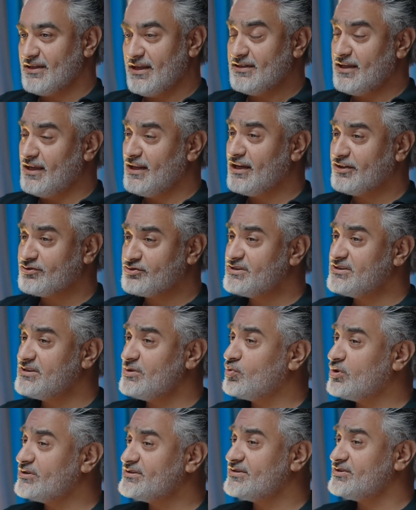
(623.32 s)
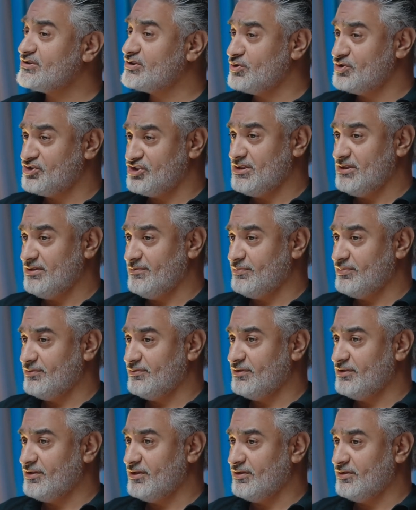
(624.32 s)
and electricity wasn't so cheap,
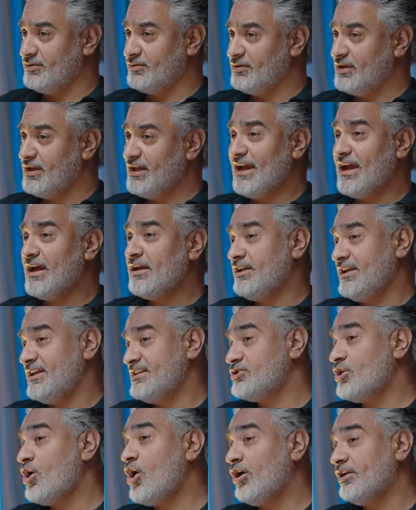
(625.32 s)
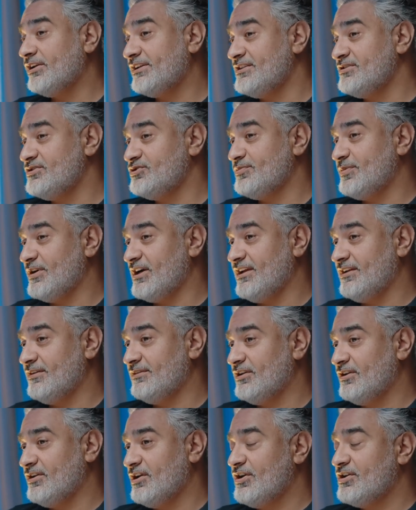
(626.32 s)
you know, and it's hot in Dubai.
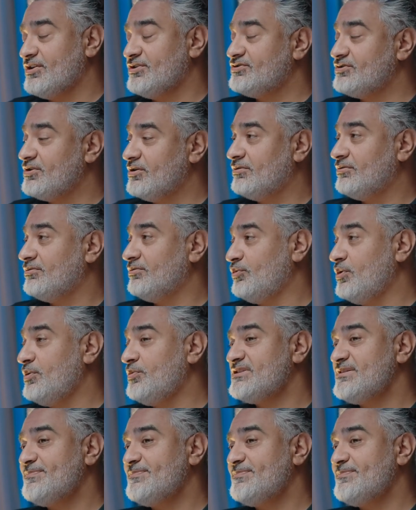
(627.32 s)
So we were